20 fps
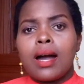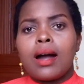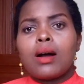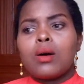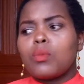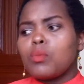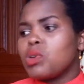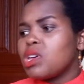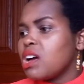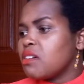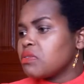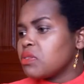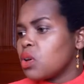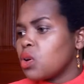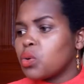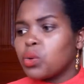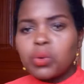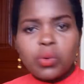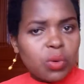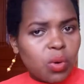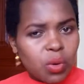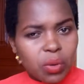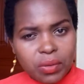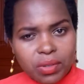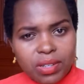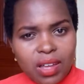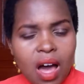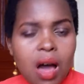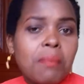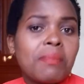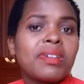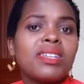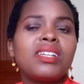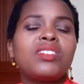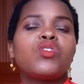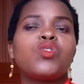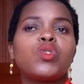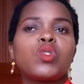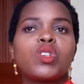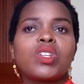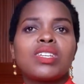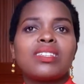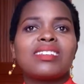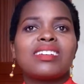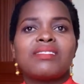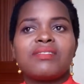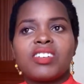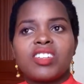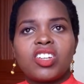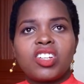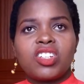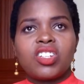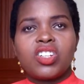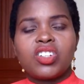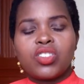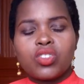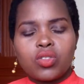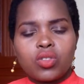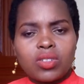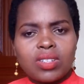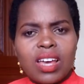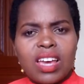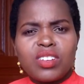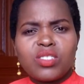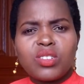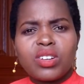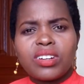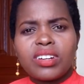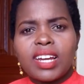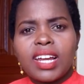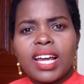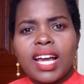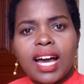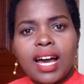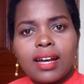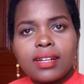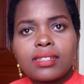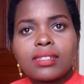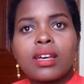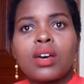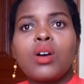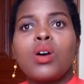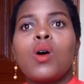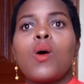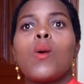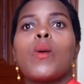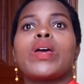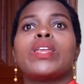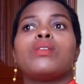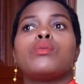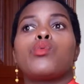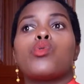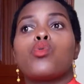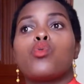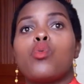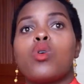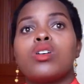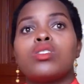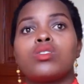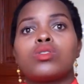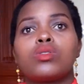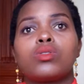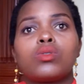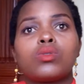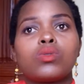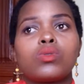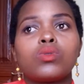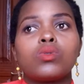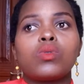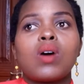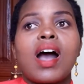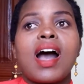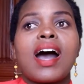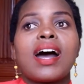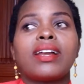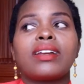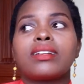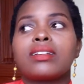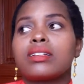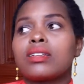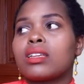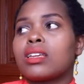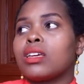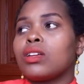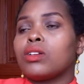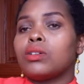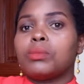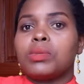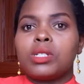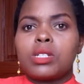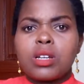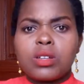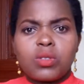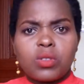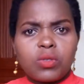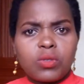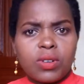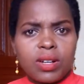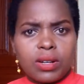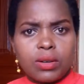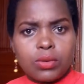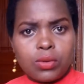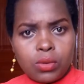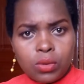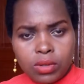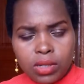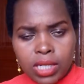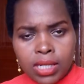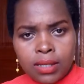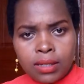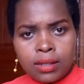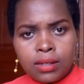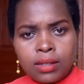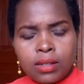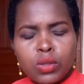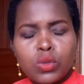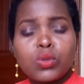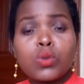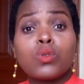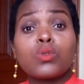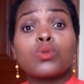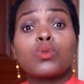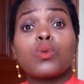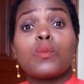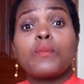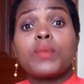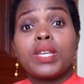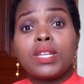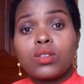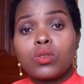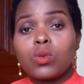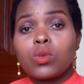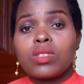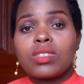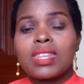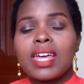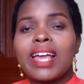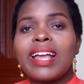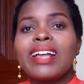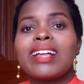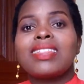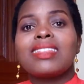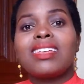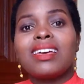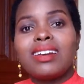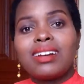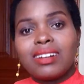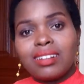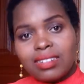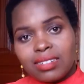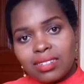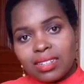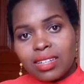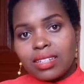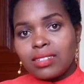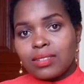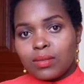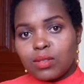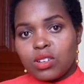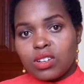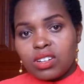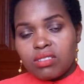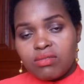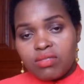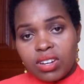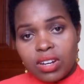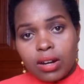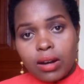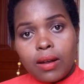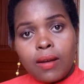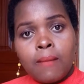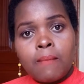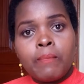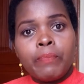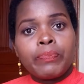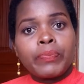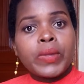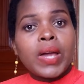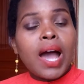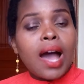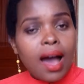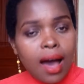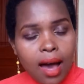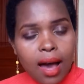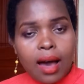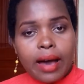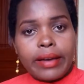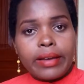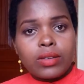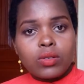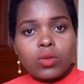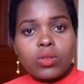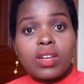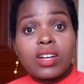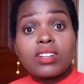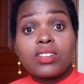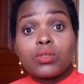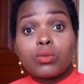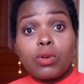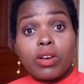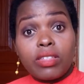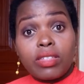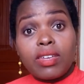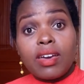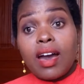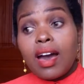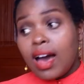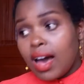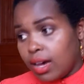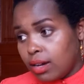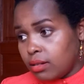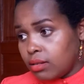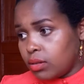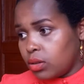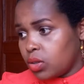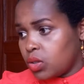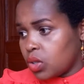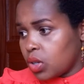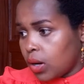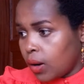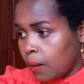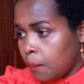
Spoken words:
we have roads. How many trees and vegetations are usually cut when we want to do 100 kilometers of a road? So many. So the risk is very, very high. So that is why they are high risk.